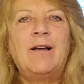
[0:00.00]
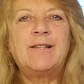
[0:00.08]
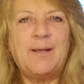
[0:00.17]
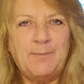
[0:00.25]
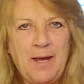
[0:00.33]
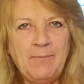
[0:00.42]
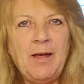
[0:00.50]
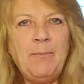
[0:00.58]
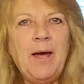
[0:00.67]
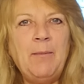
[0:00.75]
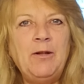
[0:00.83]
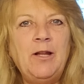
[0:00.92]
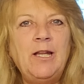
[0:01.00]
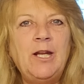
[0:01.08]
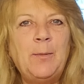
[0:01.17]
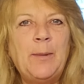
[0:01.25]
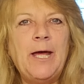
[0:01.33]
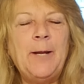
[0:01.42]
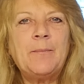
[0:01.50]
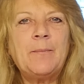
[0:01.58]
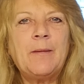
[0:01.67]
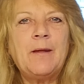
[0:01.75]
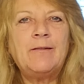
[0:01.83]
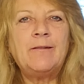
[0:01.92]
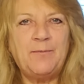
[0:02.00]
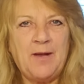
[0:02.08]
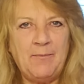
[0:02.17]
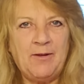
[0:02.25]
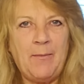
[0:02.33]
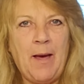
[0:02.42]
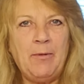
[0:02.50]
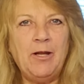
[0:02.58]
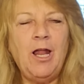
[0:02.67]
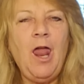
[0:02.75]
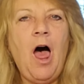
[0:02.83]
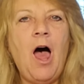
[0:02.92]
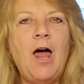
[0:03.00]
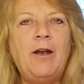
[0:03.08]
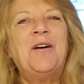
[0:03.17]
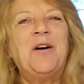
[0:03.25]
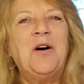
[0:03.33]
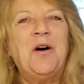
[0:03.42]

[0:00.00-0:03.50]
Sometimes I babble a little bit, sometimes I babble a lot.